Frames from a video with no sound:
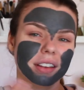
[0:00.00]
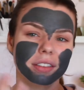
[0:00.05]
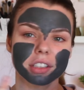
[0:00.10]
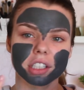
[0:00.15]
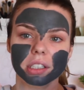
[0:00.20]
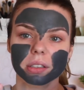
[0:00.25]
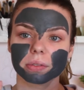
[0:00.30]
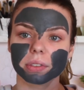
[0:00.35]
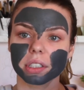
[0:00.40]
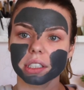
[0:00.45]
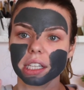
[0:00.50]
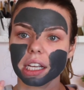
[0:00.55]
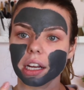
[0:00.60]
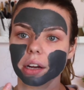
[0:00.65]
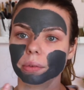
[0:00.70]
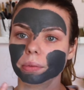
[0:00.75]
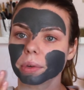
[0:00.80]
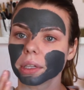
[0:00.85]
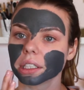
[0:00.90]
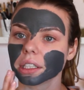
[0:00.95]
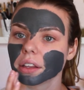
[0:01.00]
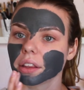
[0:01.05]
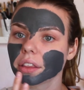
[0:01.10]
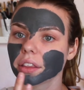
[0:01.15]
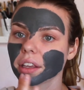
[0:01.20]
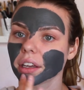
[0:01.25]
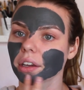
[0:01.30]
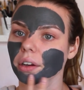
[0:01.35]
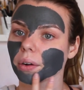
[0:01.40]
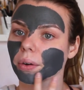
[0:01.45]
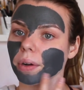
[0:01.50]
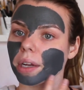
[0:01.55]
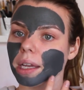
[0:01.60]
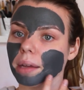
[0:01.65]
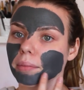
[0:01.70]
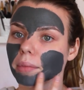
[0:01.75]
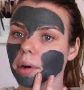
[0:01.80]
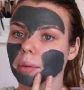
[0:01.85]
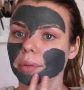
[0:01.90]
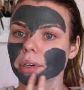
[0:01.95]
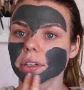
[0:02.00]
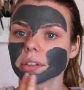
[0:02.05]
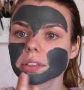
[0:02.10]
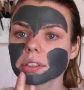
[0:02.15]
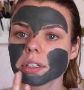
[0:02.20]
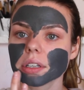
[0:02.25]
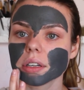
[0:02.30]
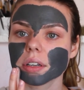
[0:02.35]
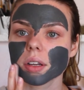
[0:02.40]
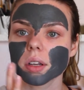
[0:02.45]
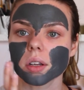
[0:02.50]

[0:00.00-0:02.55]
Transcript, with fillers: Just feels like a really thick cream almost.